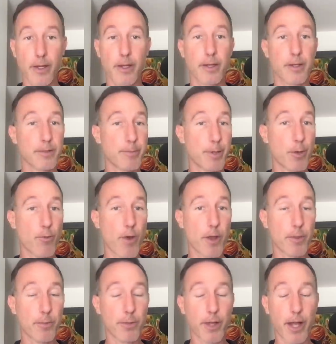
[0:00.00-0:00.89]
has been
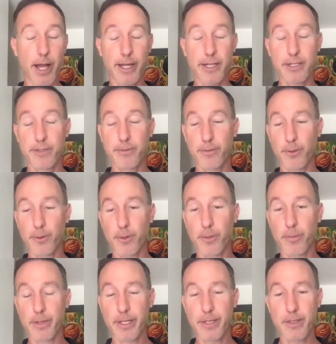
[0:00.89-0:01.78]
around the block for a
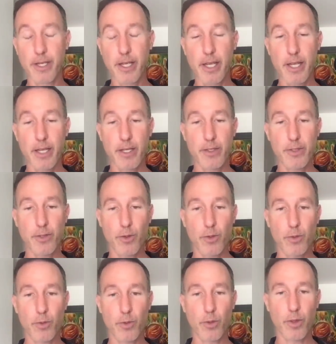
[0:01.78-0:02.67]
little bit.
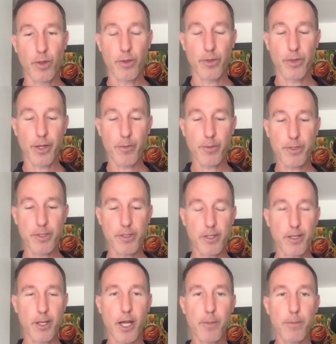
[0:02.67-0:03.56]
So there was
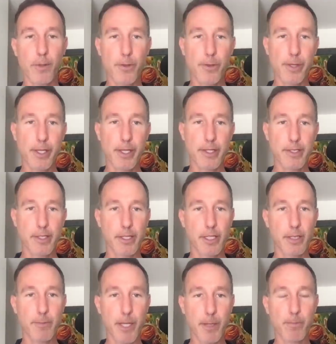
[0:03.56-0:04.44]
just a couple things I
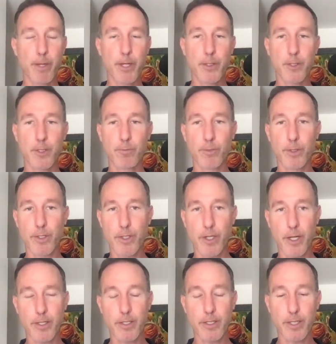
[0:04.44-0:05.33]
need to make mention of what
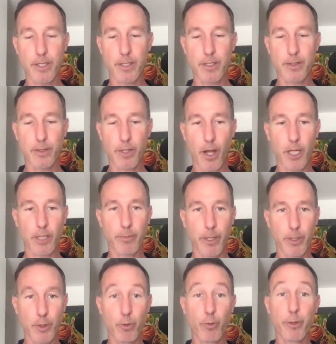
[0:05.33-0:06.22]
Jesse talked
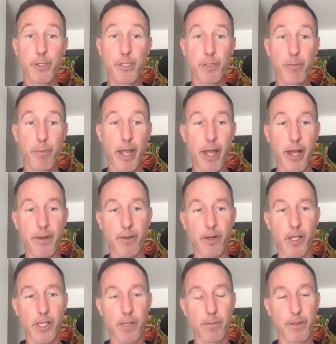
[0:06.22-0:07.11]
about to expand
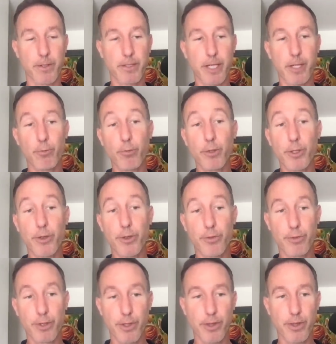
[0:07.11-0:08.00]
on them. And it's like really
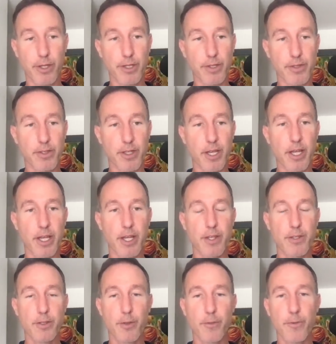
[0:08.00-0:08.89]
three things. So the